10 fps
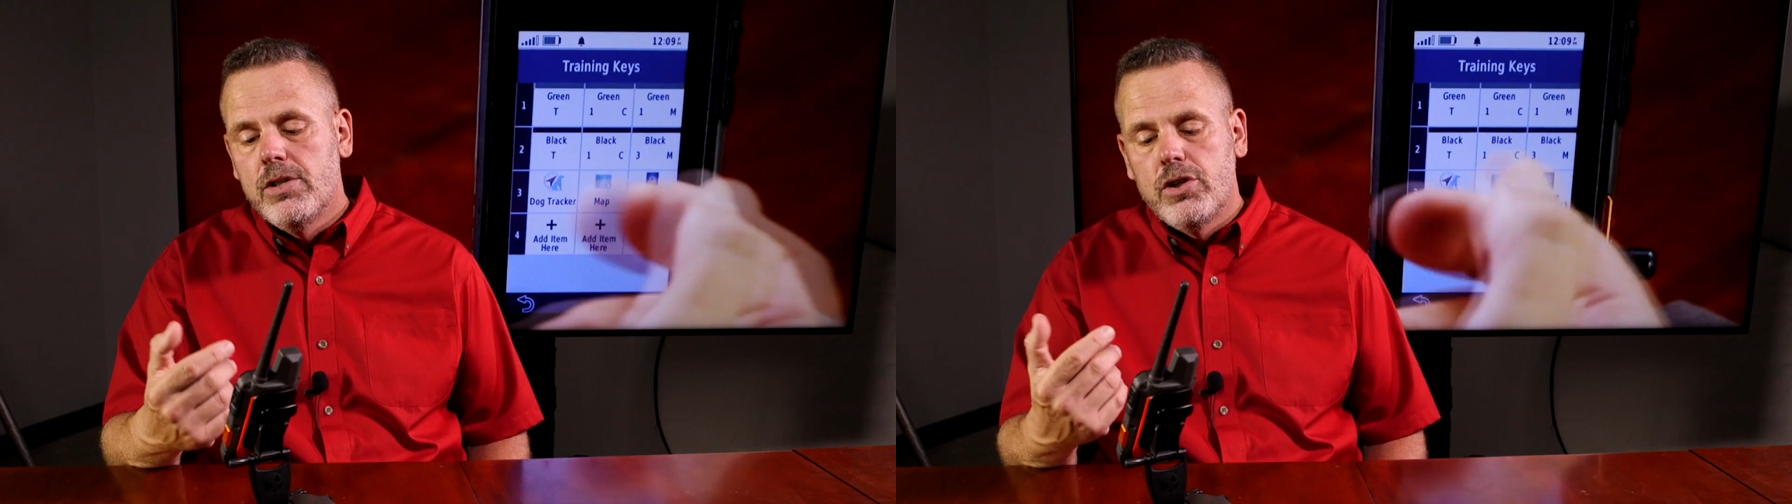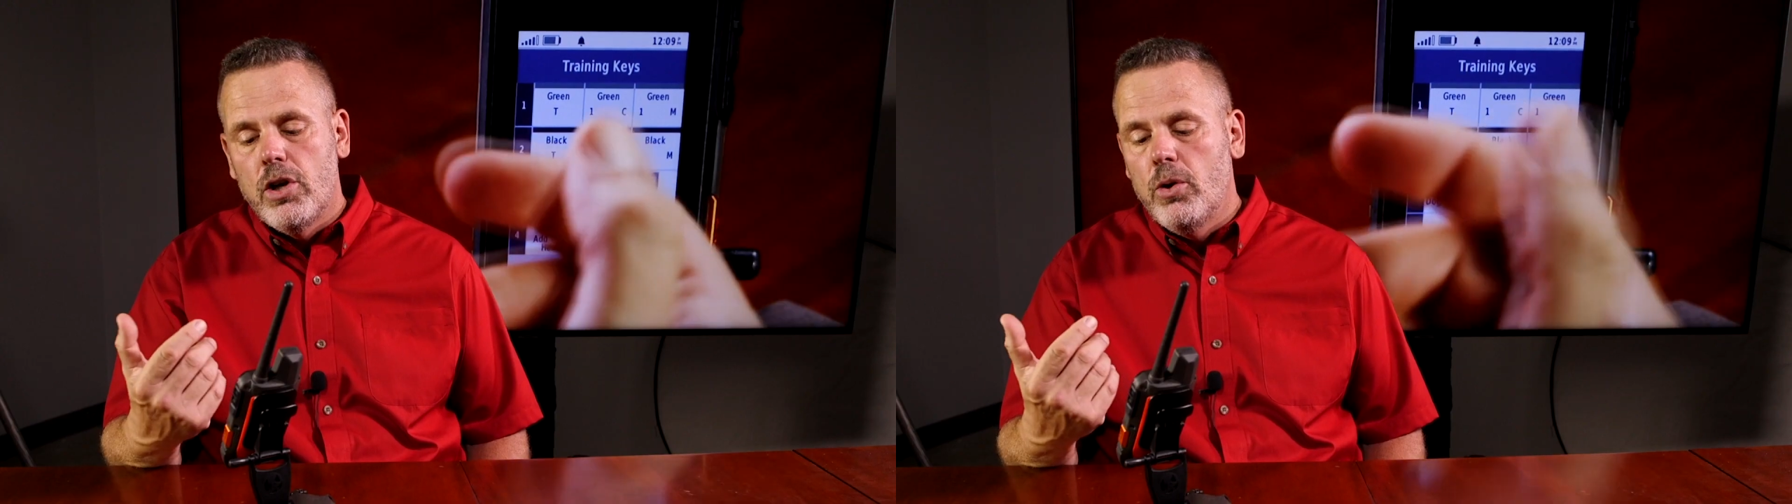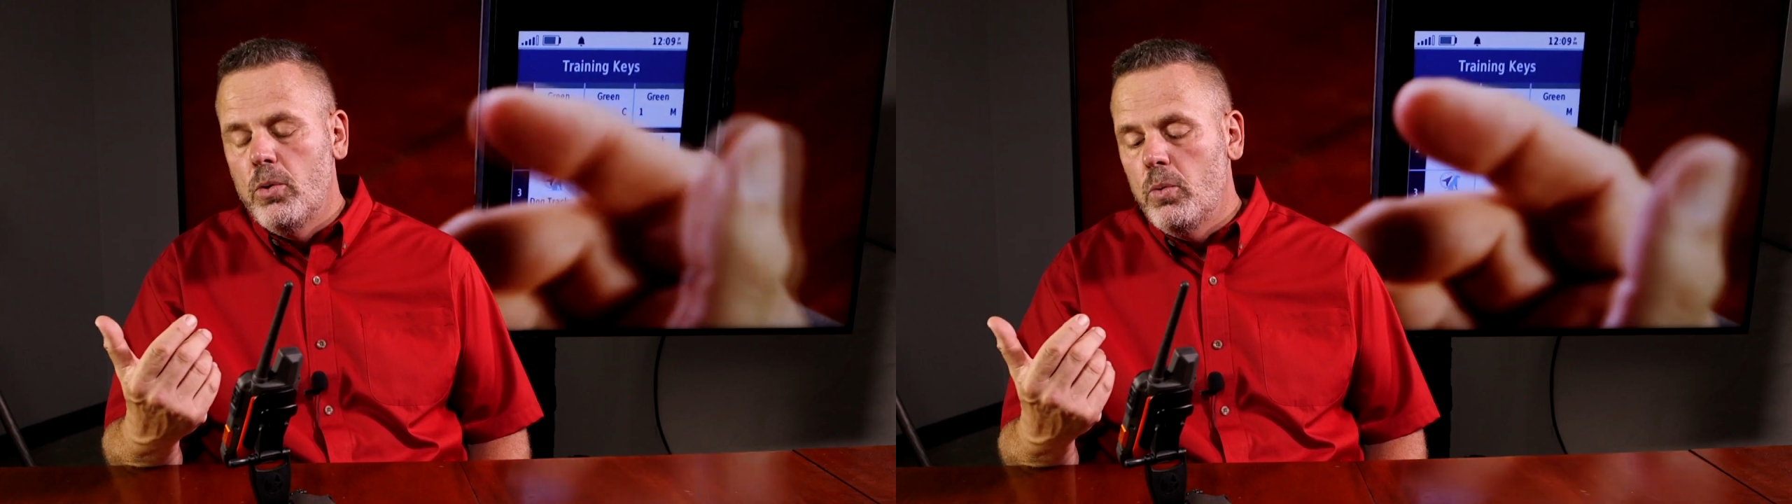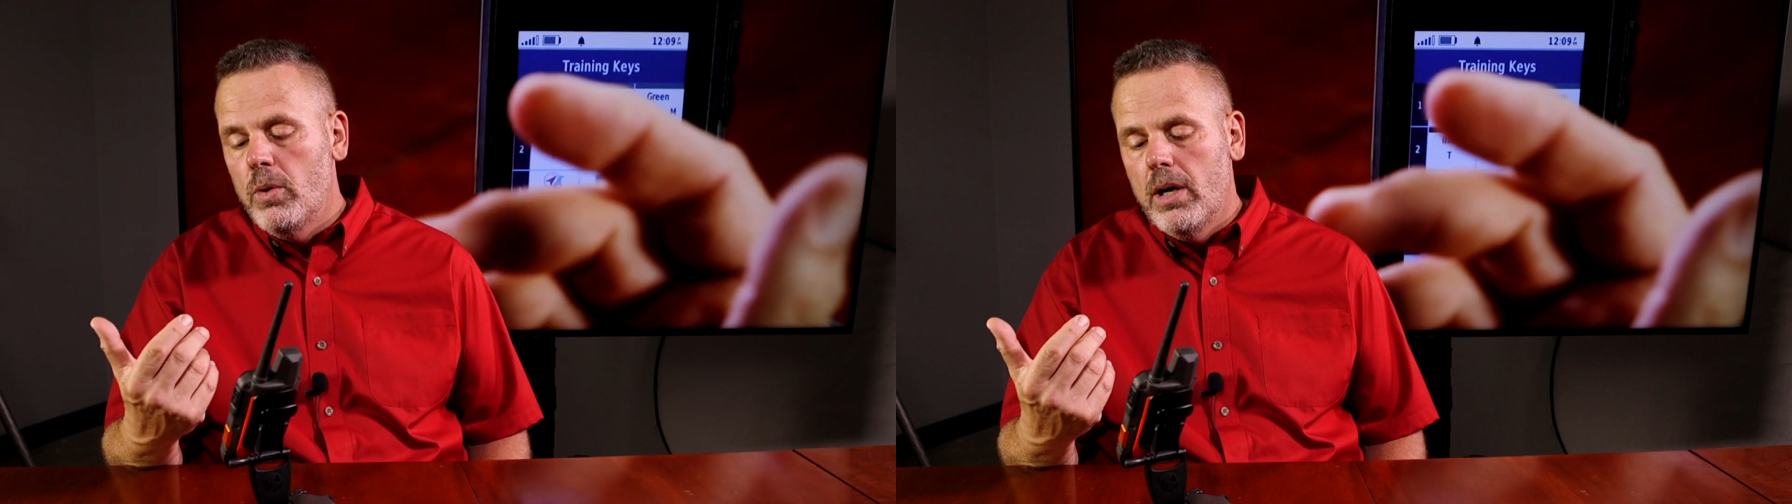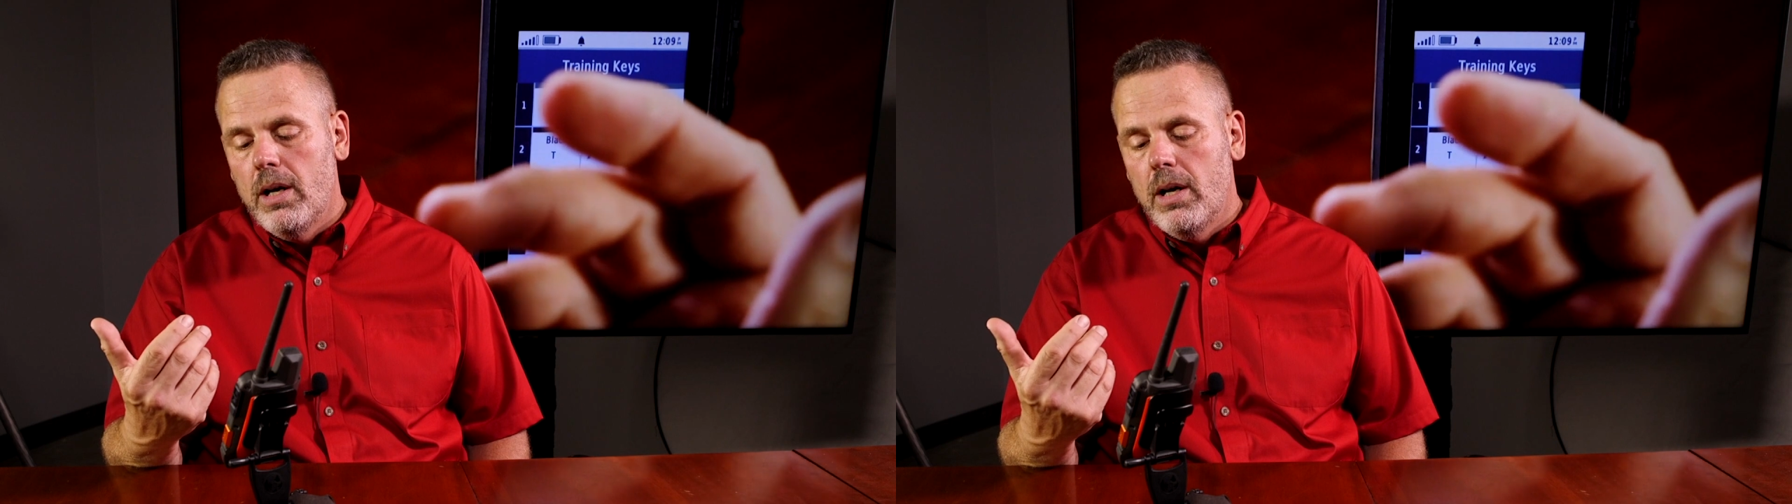So